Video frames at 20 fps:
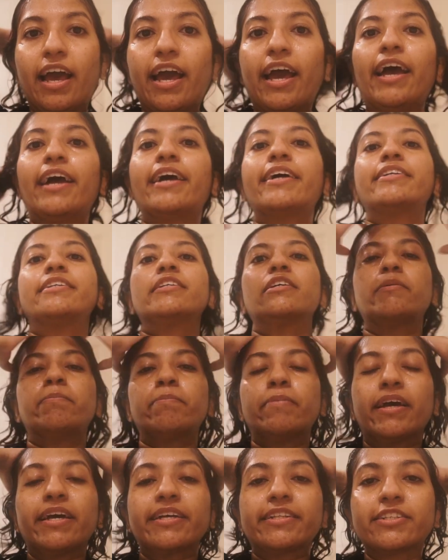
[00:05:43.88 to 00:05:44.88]
and
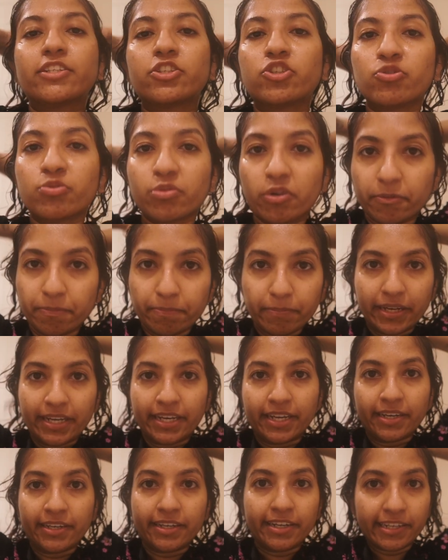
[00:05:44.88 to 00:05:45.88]
apply this throughout my
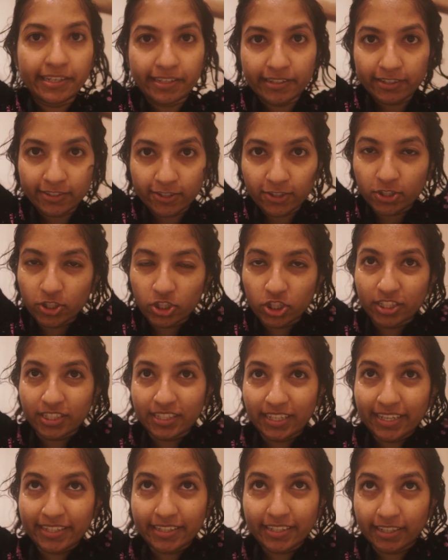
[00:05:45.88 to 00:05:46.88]
hair.
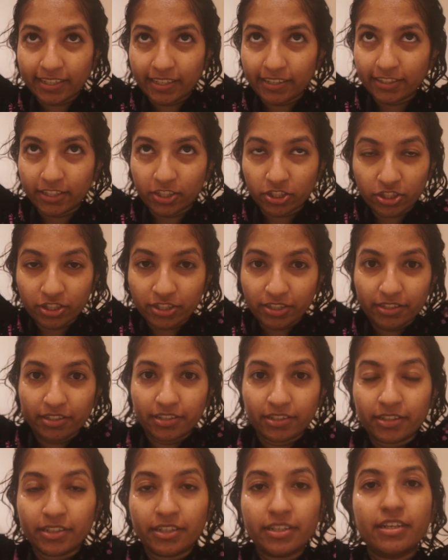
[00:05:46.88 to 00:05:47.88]
Just like the
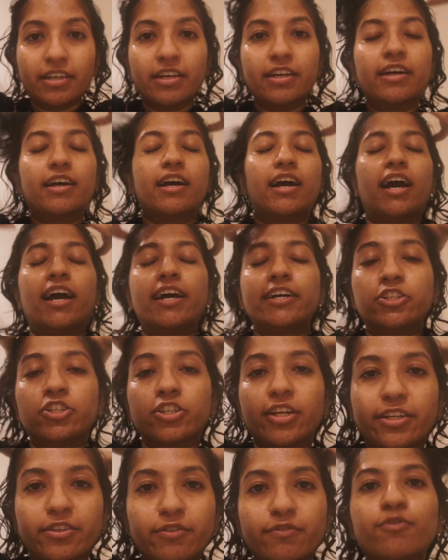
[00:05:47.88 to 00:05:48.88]
conditioner, I
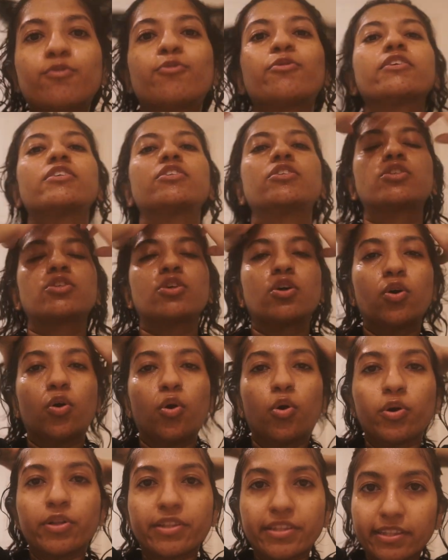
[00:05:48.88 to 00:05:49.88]
try to focus
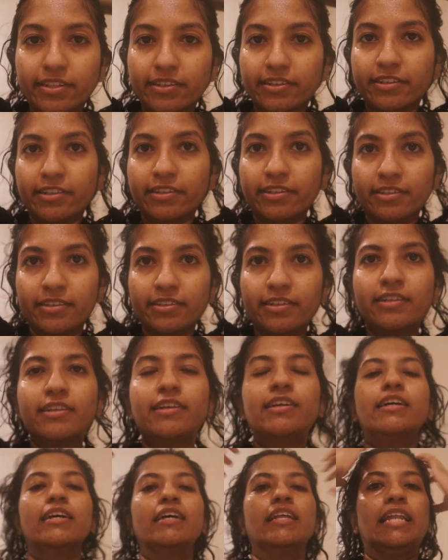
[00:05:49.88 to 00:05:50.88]
on the
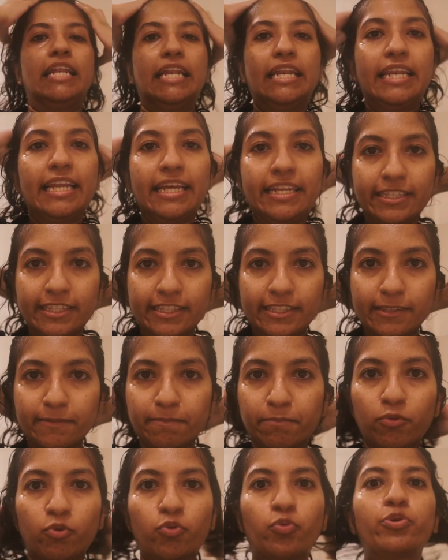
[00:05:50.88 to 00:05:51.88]
lengths
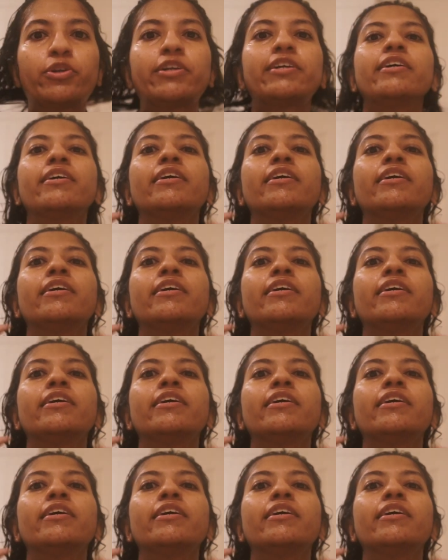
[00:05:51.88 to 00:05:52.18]
more.